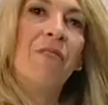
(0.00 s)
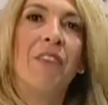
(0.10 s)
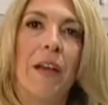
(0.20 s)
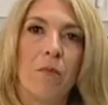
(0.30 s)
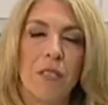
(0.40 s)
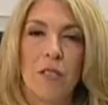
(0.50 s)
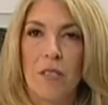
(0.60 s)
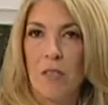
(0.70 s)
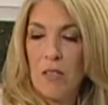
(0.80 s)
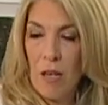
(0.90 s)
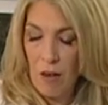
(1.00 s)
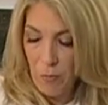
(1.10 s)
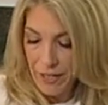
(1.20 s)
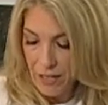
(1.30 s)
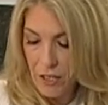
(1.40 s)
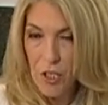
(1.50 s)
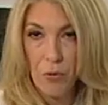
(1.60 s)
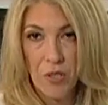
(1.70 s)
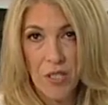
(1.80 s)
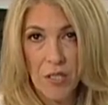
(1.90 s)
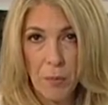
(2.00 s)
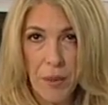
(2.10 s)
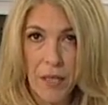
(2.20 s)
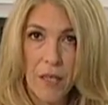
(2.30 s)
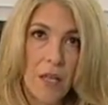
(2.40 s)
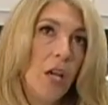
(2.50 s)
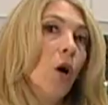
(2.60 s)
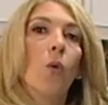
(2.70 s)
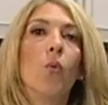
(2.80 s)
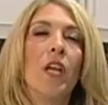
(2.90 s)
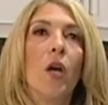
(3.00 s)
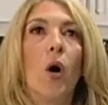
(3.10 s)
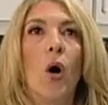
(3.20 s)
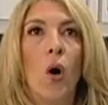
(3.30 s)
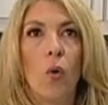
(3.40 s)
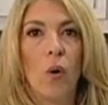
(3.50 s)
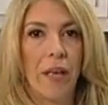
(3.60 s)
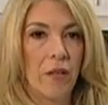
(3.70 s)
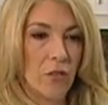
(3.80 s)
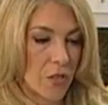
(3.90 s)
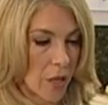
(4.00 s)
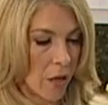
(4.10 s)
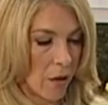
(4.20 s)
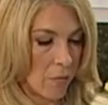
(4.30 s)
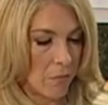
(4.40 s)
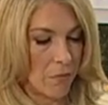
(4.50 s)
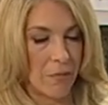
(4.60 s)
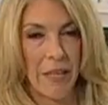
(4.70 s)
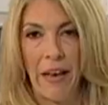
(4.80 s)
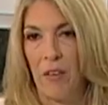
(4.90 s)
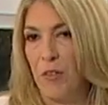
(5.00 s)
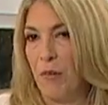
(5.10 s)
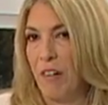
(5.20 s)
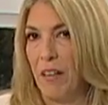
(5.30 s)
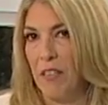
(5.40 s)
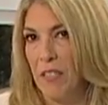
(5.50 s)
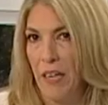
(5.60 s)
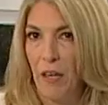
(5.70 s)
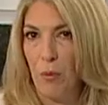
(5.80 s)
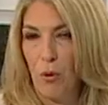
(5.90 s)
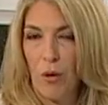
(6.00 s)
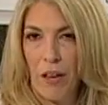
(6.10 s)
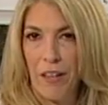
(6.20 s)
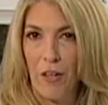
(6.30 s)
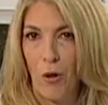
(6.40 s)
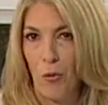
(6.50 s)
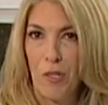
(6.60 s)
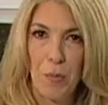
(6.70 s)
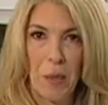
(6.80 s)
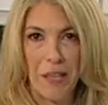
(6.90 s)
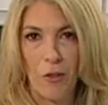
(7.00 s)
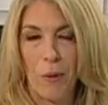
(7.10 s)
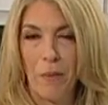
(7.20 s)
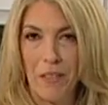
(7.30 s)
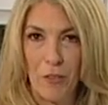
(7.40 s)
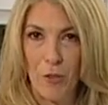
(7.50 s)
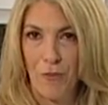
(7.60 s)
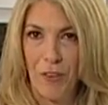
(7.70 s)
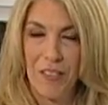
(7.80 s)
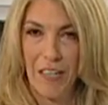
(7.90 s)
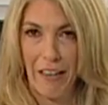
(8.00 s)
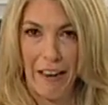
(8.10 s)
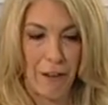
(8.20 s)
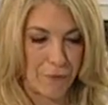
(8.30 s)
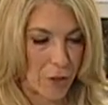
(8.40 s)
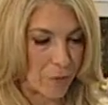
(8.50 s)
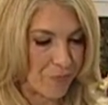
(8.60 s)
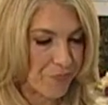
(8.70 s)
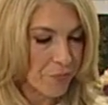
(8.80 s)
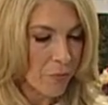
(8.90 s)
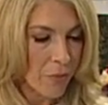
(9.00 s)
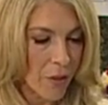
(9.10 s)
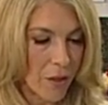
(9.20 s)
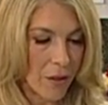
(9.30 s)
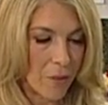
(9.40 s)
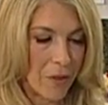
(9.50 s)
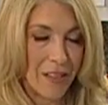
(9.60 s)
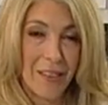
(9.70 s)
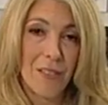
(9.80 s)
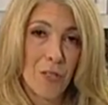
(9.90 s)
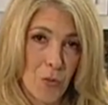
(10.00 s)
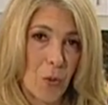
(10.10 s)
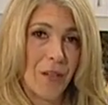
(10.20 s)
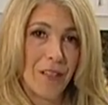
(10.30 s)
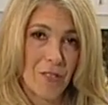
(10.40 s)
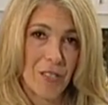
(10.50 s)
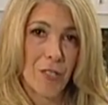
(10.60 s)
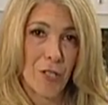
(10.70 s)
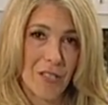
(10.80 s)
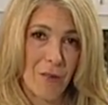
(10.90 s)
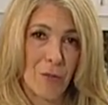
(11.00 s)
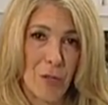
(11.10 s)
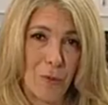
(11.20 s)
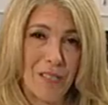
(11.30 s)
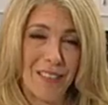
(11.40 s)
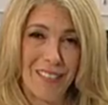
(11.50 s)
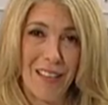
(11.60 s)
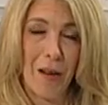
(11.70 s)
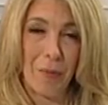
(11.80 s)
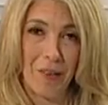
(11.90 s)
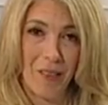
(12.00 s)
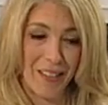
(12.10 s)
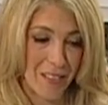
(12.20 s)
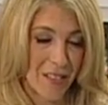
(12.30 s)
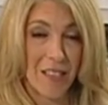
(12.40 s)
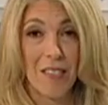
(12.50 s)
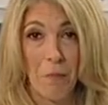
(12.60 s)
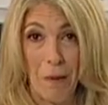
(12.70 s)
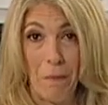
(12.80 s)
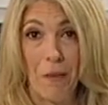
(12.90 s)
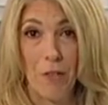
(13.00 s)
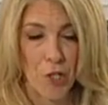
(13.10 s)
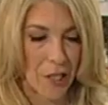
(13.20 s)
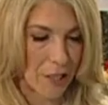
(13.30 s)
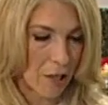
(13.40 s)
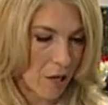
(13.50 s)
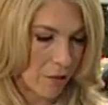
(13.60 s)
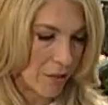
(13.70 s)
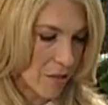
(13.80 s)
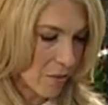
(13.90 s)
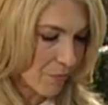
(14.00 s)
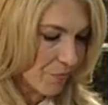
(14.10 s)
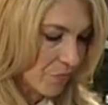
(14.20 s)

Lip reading: family, since, oh my gosh, I was this big, we always gathered around the table and always planned our menus for the day after. And this is one of those dishes that was always at the top of the list. This and my mother's chicken cutlets.